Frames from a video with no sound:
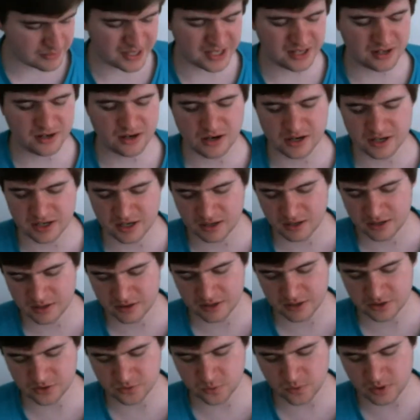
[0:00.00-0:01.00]
many are here?
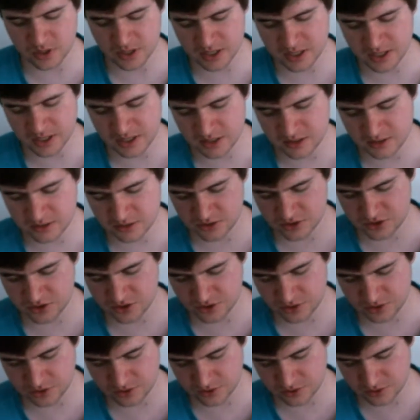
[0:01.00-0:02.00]
There's one,
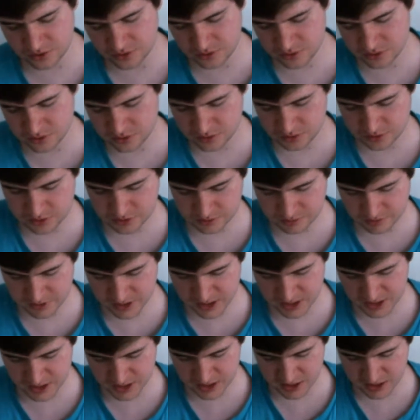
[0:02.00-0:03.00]
two,
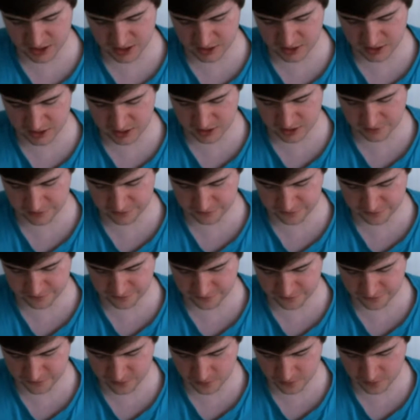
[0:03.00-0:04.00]
three,
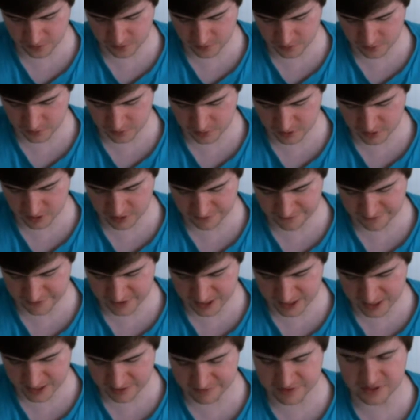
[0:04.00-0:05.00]
four,
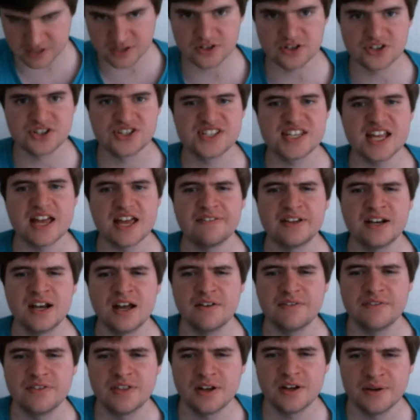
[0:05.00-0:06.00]
five. So there's seven
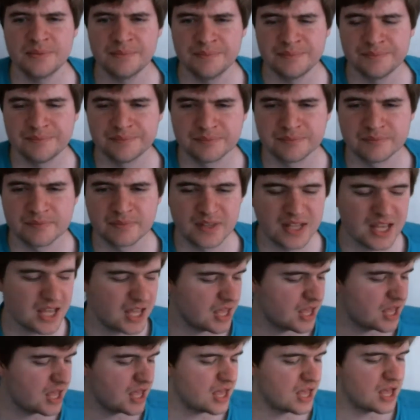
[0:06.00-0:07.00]
of them.
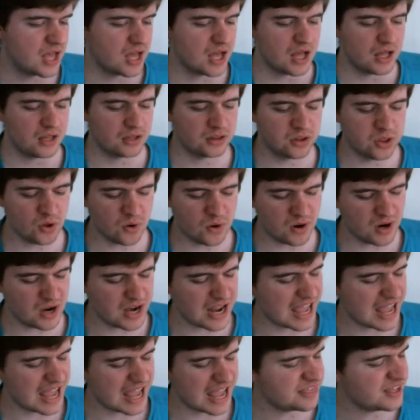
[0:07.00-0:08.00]

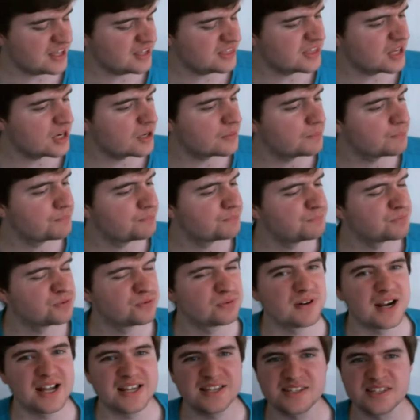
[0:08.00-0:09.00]
Laura, I think they're
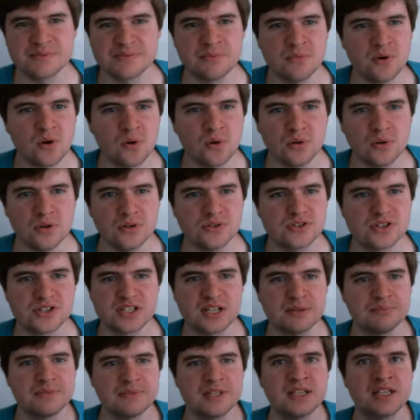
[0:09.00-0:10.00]
press molds or
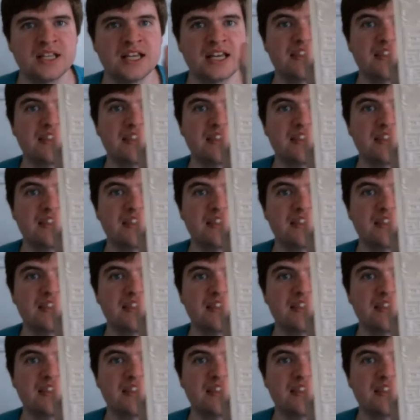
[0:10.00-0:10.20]
something